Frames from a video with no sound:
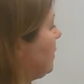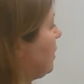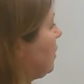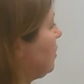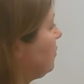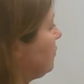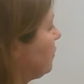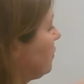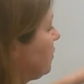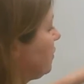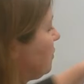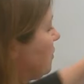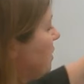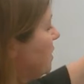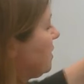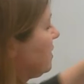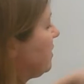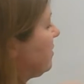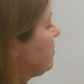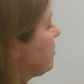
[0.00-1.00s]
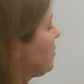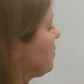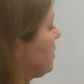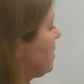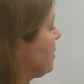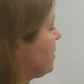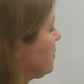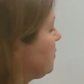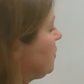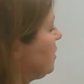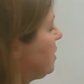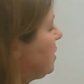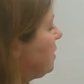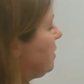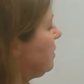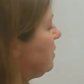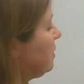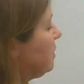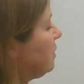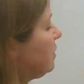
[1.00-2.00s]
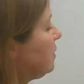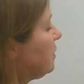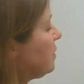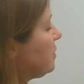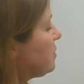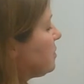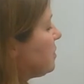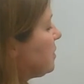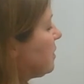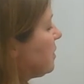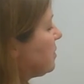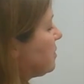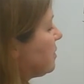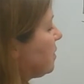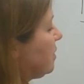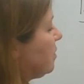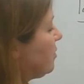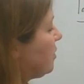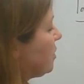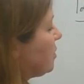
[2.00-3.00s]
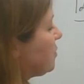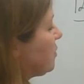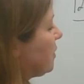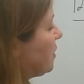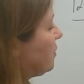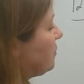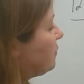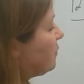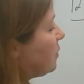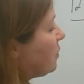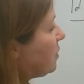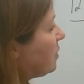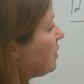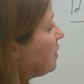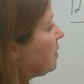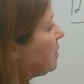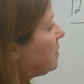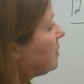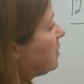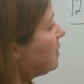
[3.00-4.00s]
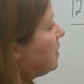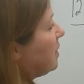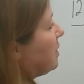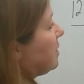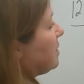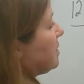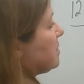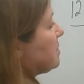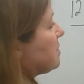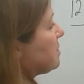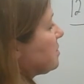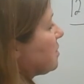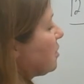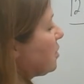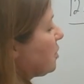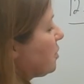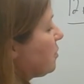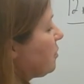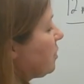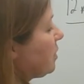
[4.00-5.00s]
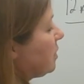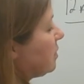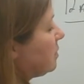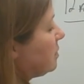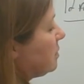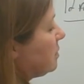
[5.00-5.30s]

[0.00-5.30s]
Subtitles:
Over 1 times 1 is 1, so that's going to be 24, and this is our unit.